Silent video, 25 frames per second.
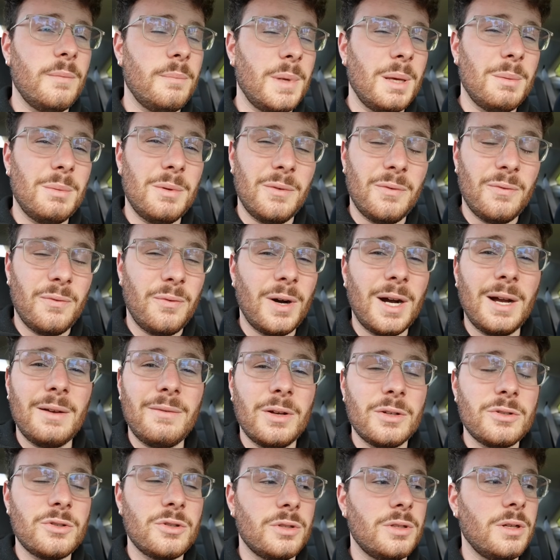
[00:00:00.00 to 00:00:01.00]
maybe
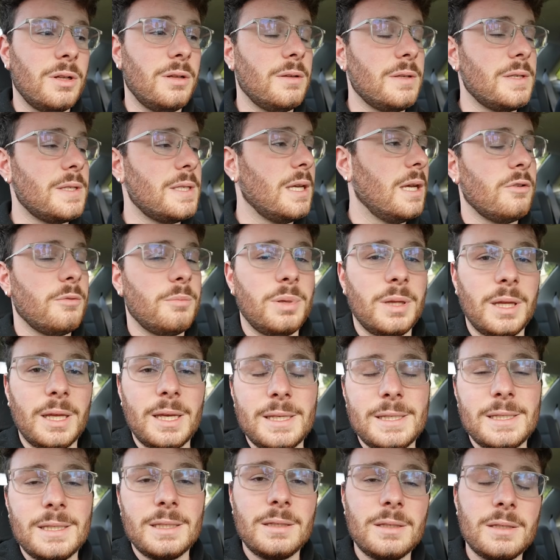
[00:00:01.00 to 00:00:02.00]
$500
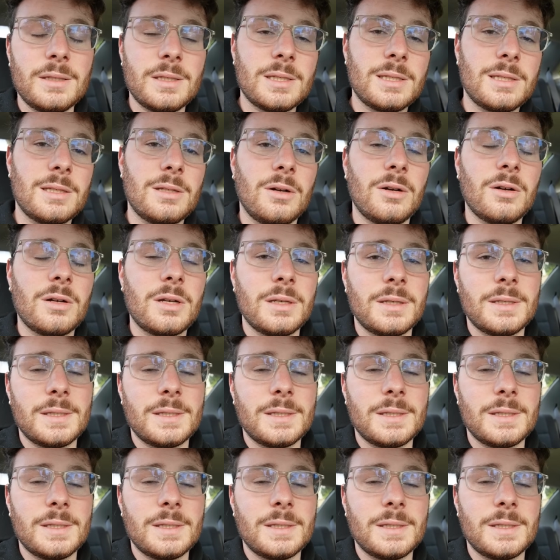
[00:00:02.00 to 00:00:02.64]
replacing stock